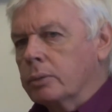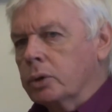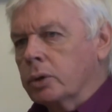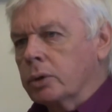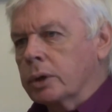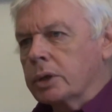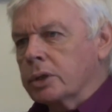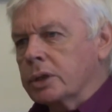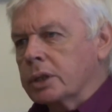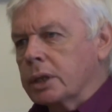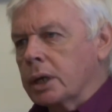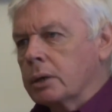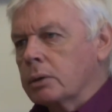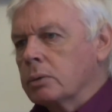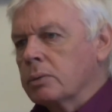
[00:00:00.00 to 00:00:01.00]
You can
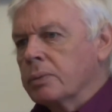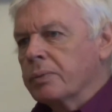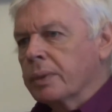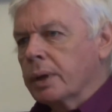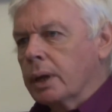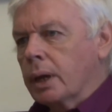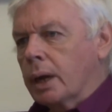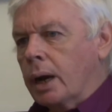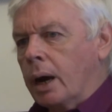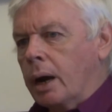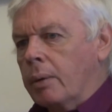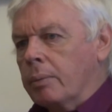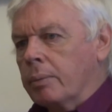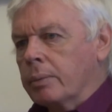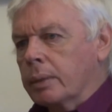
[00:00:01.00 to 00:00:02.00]
still
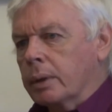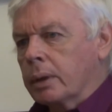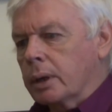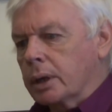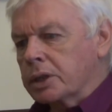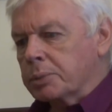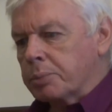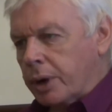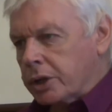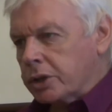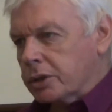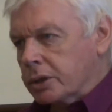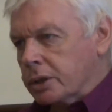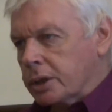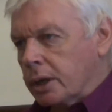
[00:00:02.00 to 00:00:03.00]

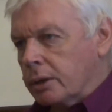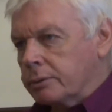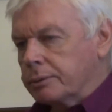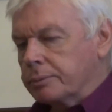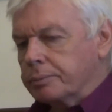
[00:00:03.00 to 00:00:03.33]
express yourself.